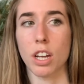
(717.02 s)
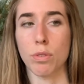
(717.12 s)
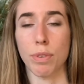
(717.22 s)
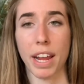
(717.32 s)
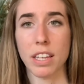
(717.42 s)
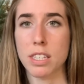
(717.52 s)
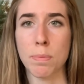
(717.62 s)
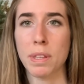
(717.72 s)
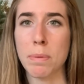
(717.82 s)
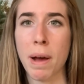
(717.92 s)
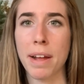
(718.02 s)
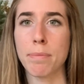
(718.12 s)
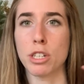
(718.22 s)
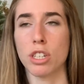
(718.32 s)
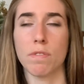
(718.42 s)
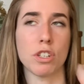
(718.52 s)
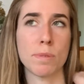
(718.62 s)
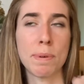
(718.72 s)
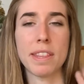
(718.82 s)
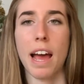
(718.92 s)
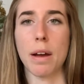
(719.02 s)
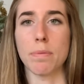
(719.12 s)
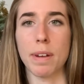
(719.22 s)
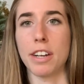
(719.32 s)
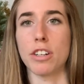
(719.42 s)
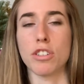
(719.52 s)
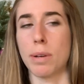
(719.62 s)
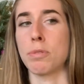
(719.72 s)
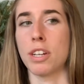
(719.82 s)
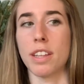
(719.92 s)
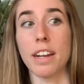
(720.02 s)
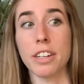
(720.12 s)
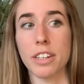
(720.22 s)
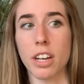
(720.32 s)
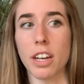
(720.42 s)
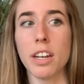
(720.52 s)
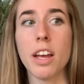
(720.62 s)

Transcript: rings to put them on, which if you just put that in your description then you're good.